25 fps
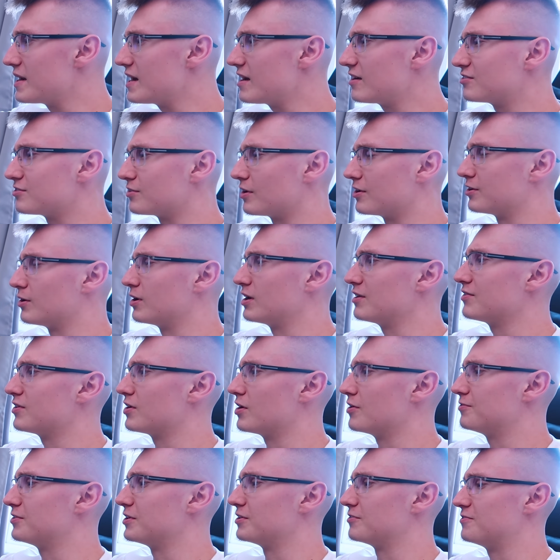big, so I don't even
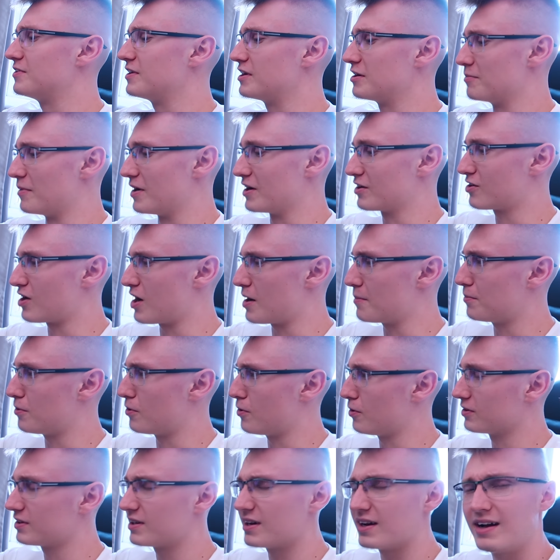know if it'd fit in my cup
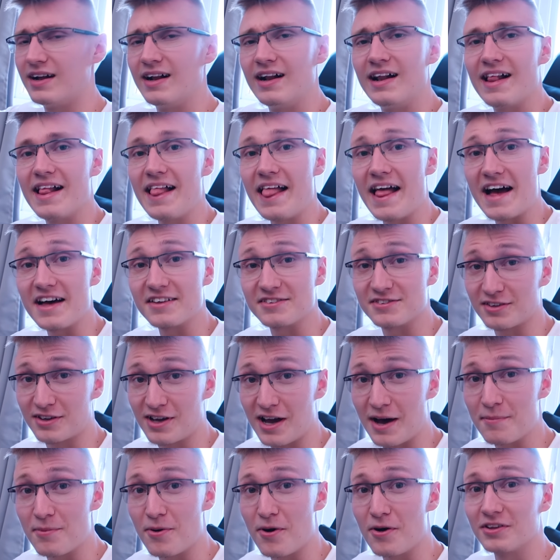holder, as the
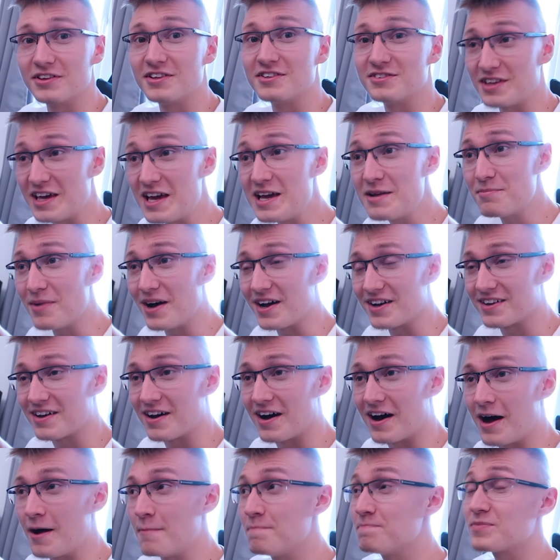cup holders in my
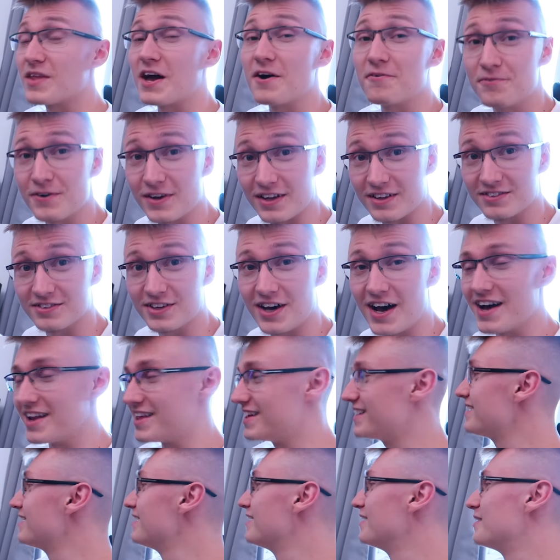car are freaking
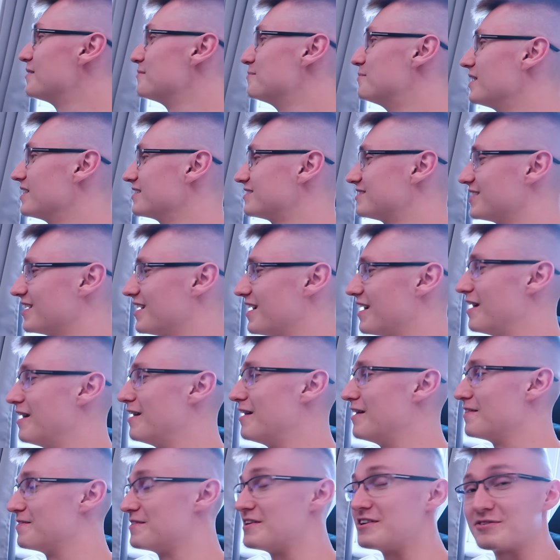tiny, but uh,
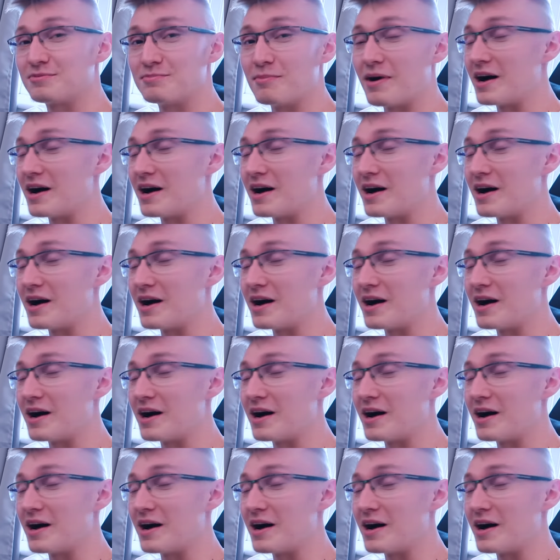this